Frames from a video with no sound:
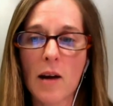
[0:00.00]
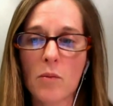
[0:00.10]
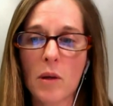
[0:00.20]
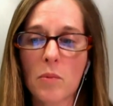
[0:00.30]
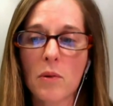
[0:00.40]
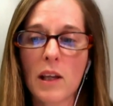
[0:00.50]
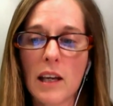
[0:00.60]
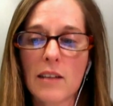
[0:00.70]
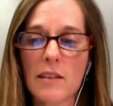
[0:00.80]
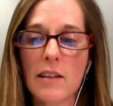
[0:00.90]
We
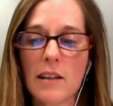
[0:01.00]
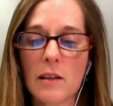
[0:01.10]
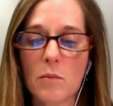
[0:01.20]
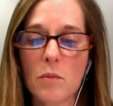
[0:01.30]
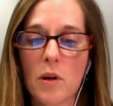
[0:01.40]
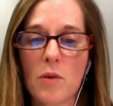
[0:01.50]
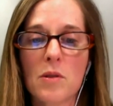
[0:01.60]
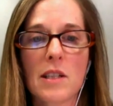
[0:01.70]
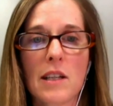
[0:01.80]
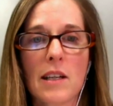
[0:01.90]
plan on
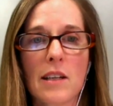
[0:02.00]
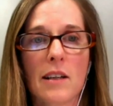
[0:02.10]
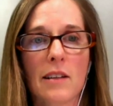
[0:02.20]
posting a